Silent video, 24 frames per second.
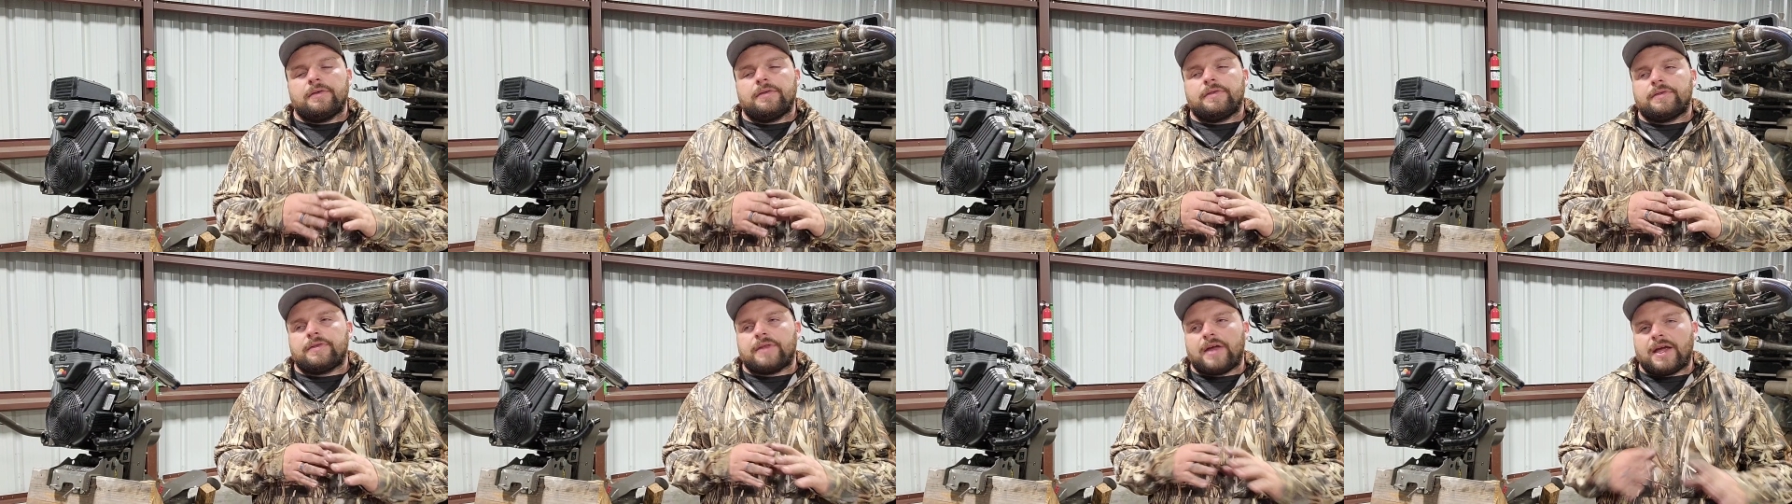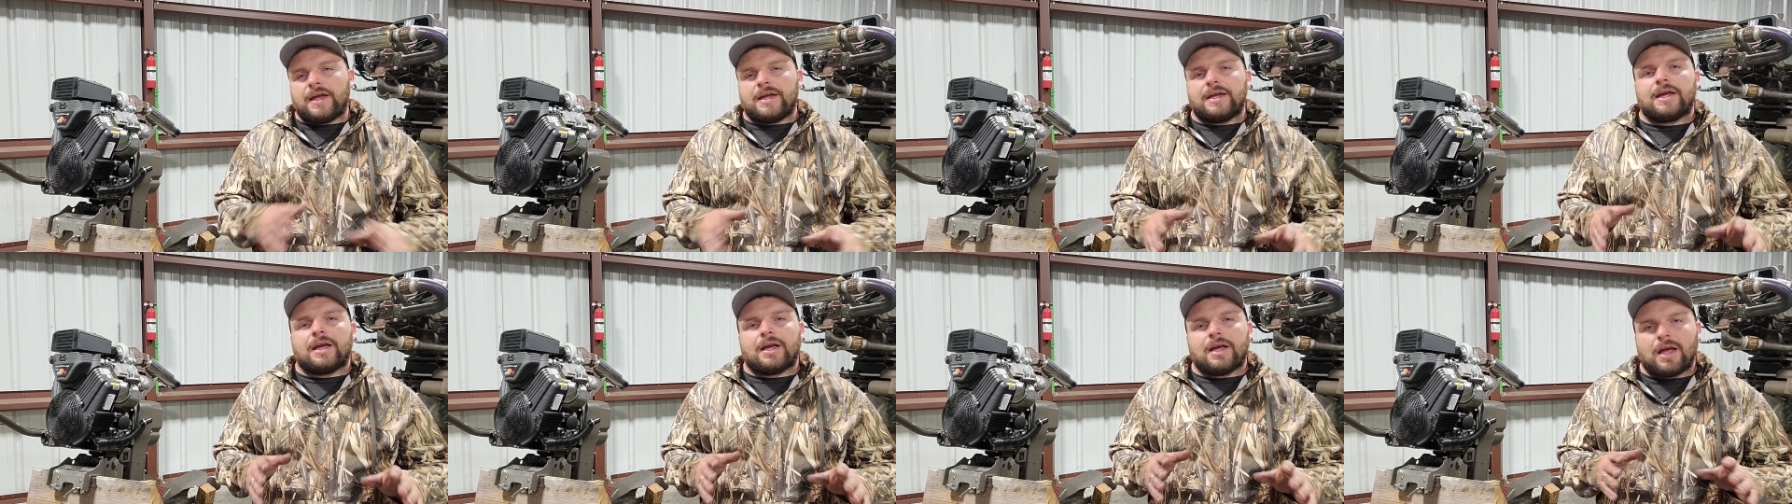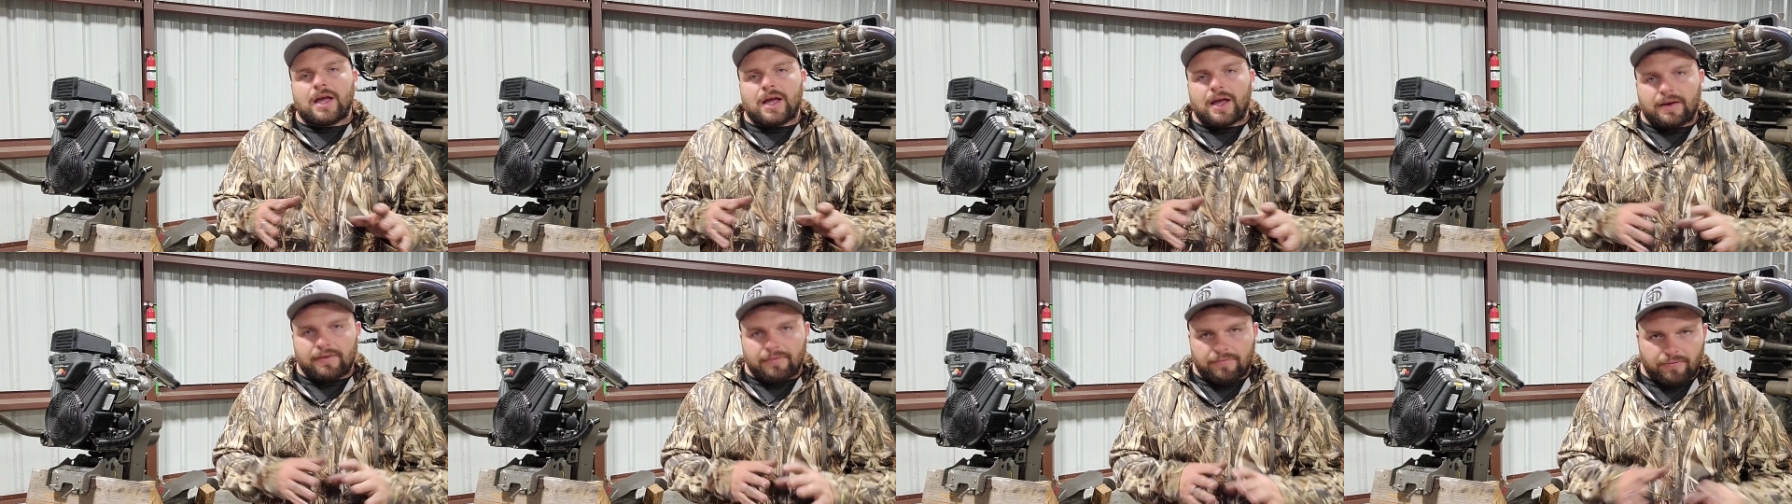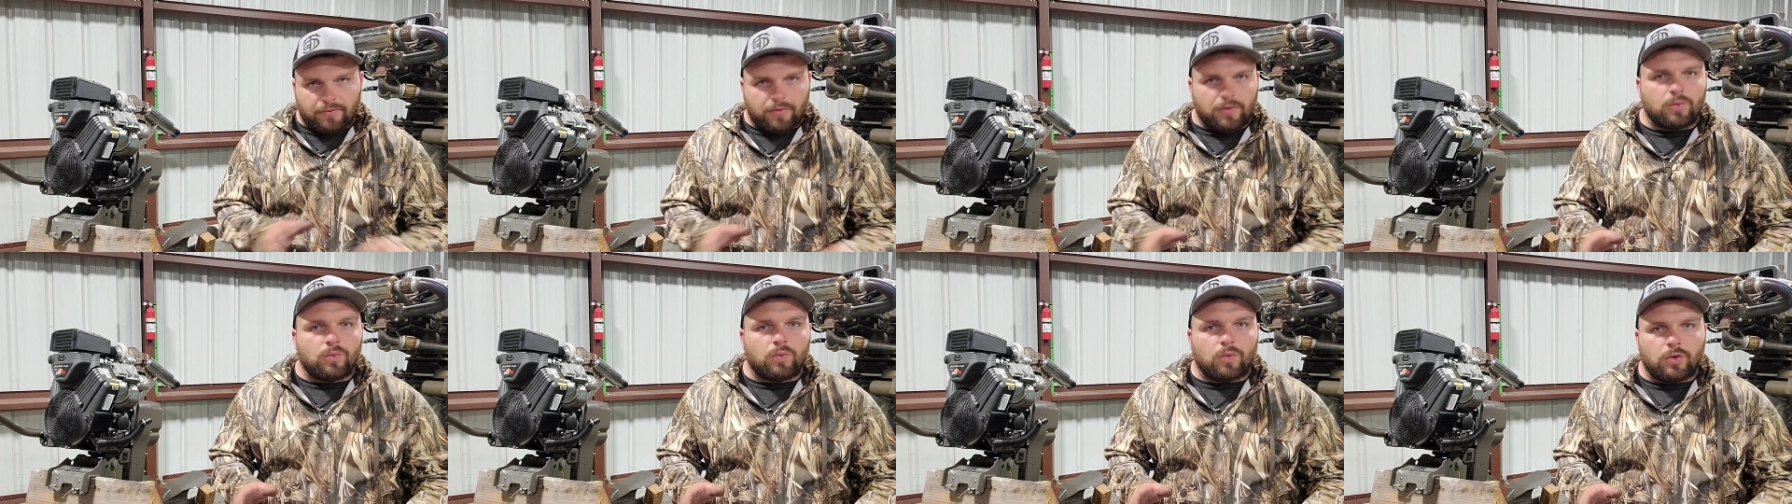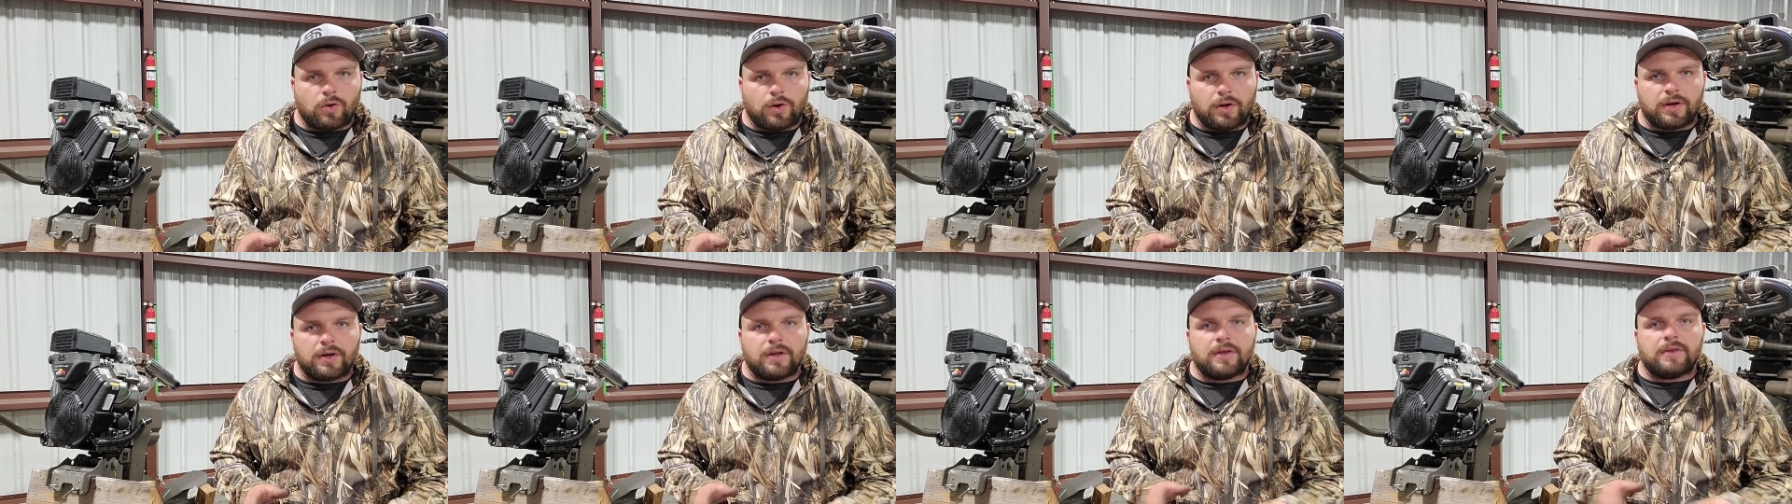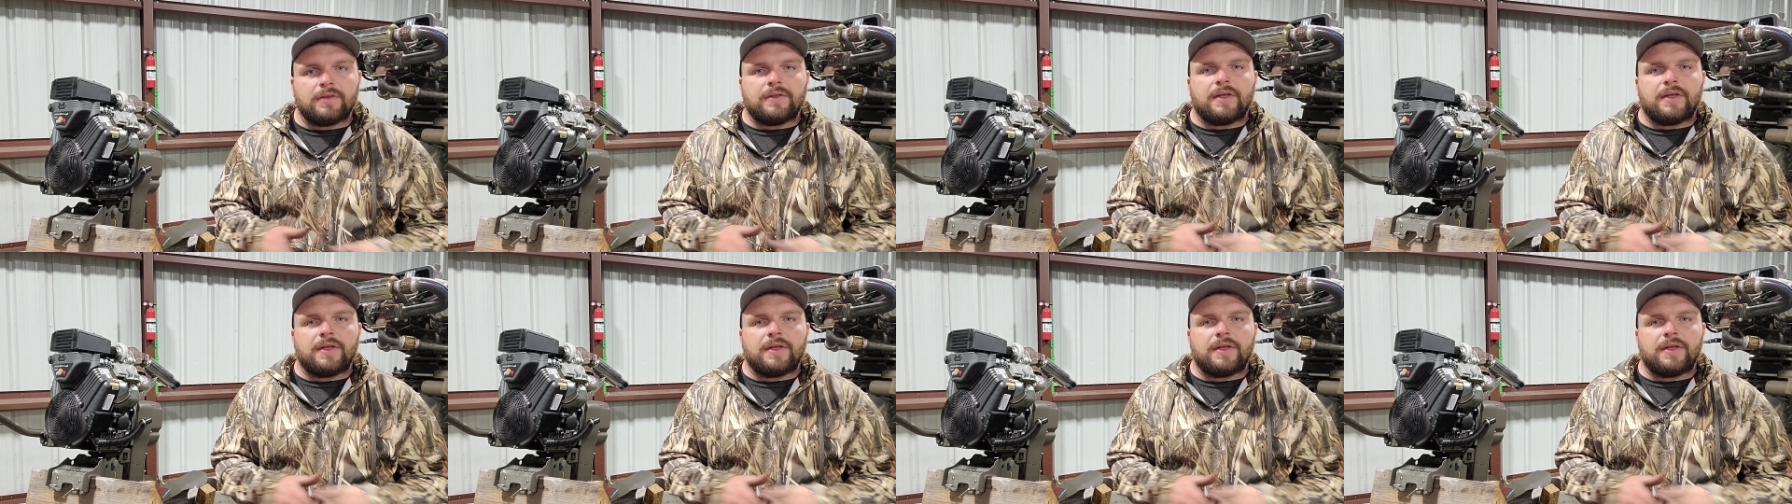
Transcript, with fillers: Thank everyone